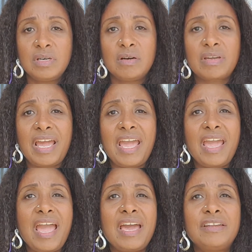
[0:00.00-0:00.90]

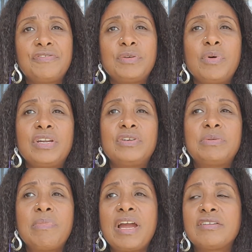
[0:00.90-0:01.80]
Okay. And if you want to
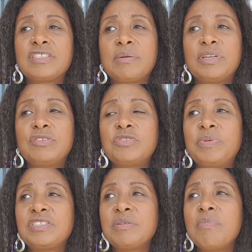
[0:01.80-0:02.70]
admire somebody who's
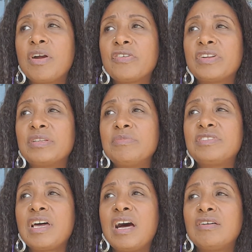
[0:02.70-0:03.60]
busy martyring
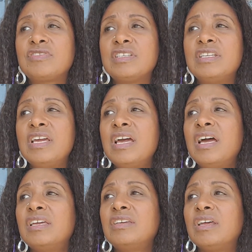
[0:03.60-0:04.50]
themselves, and,
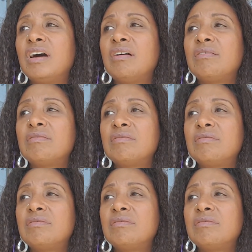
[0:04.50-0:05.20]
you know,